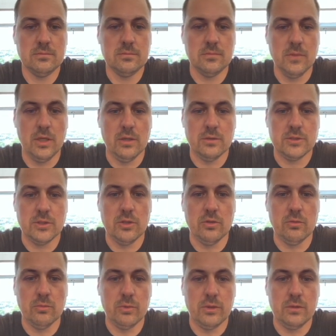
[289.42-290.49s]
yeah, so
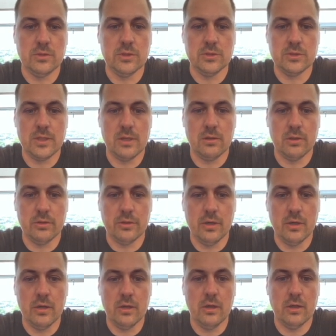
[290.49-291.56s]
we just downloaded
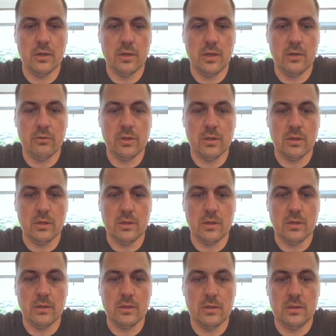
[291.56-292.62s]
R, and now you click
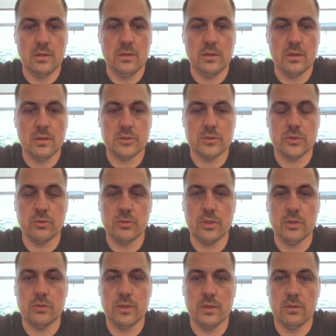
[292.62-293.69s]
on the RStudio
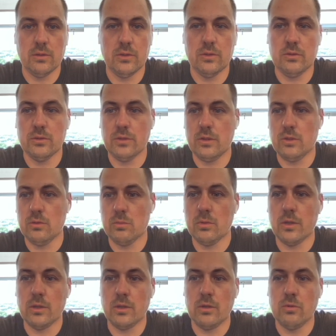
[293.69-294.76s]
download, it'll
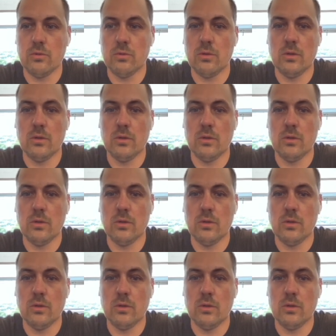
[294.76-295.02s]
bring you